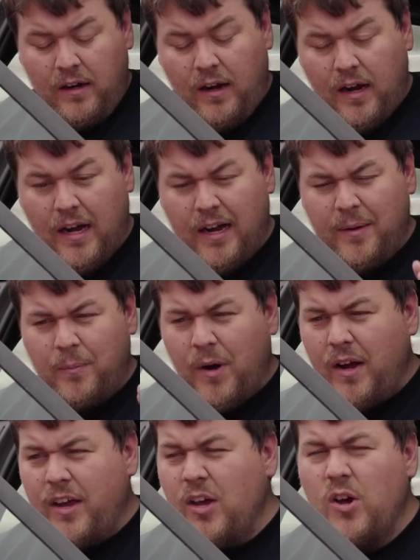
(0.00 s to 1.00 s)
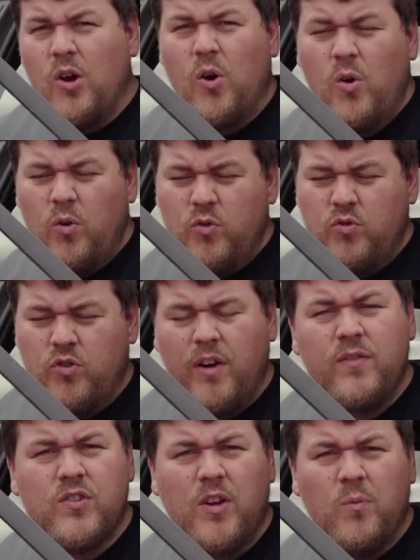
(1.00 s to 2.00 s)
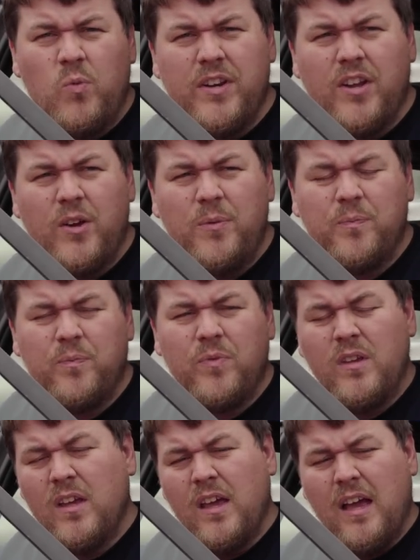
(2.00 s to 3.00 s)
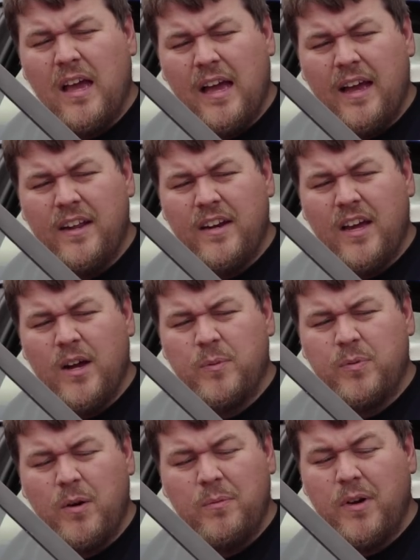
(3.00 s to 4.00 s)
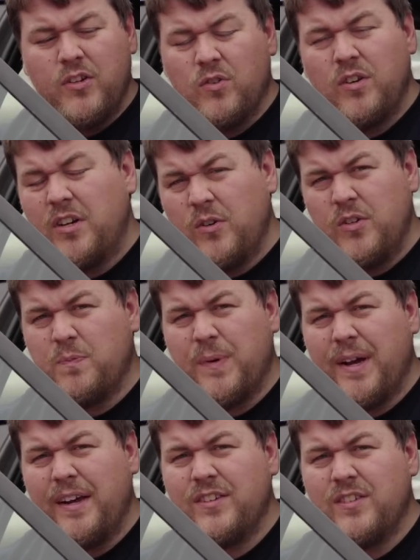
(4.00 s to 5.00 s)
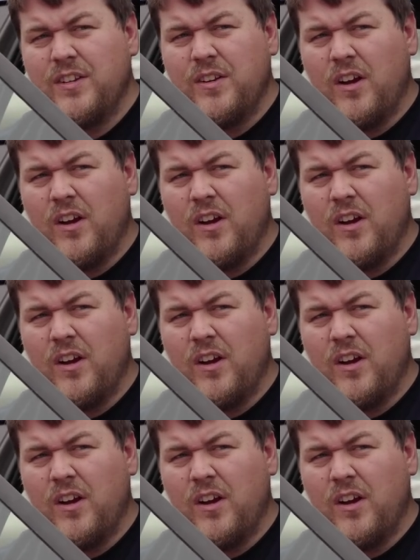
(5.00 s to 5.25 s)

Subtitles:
My driver's side window had a problem I sort of noticed by accident.